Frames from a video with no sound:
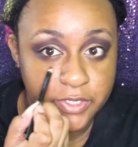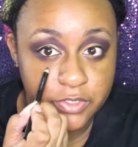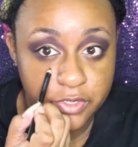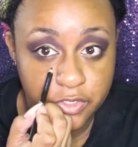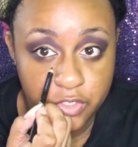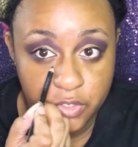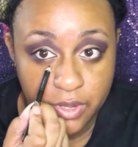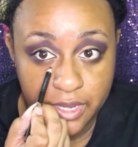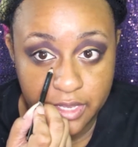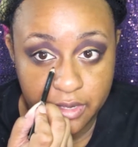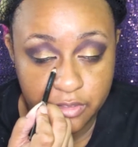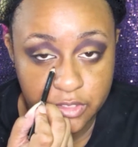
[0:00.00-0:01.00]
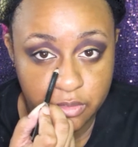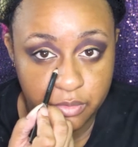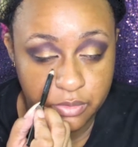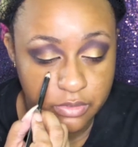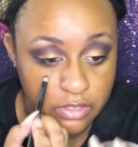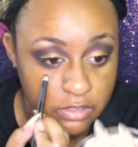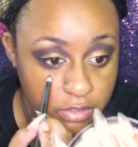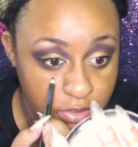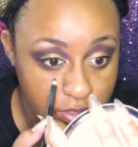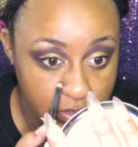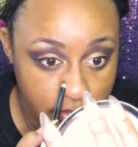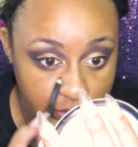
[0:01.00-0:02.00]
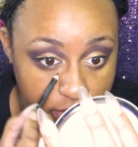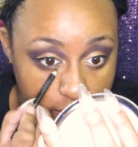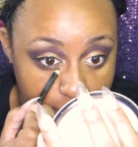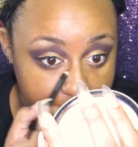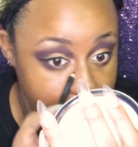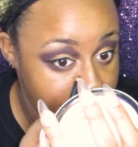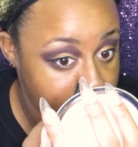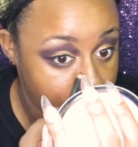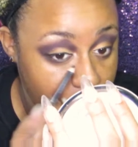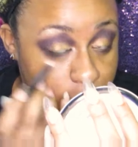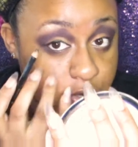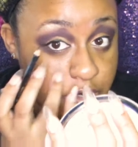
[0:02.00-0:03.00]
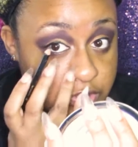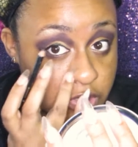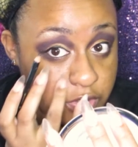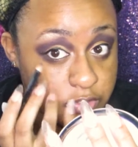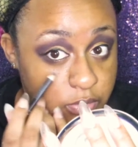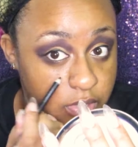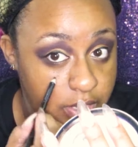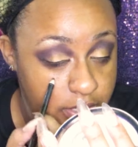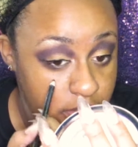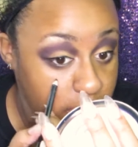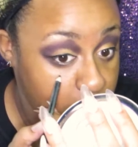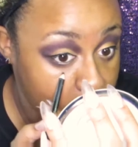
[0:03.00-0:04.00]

sure that you drag it out so that the corner is also lined.